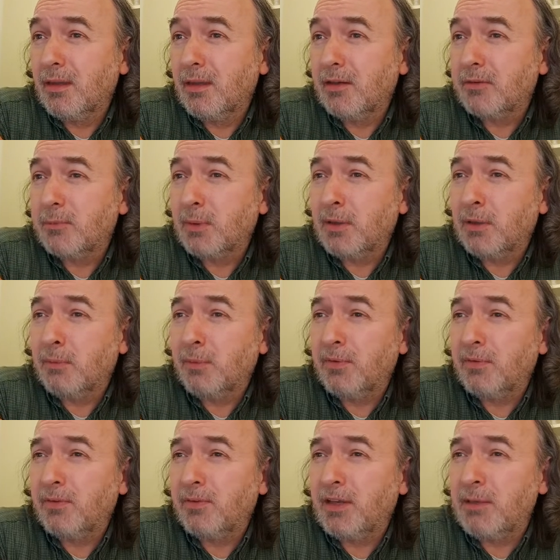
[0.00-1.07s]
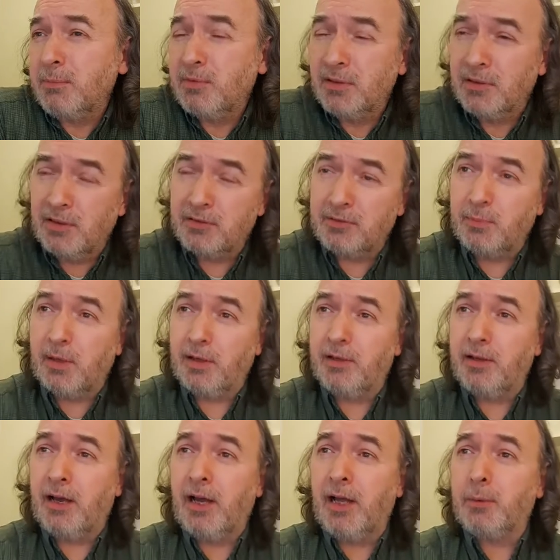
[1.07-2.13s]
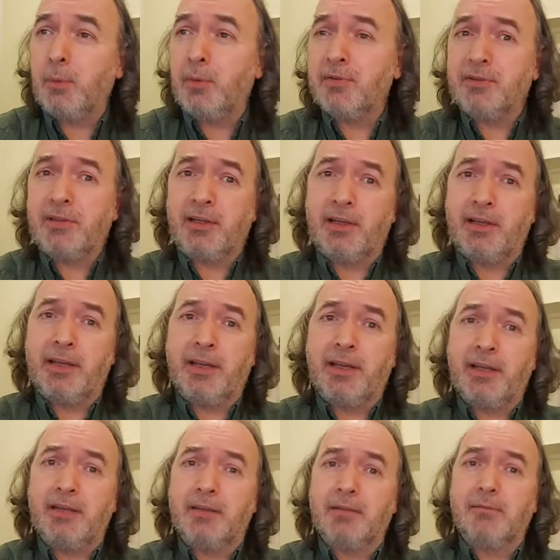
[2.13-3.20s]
That's one of the themes in this one that I was learning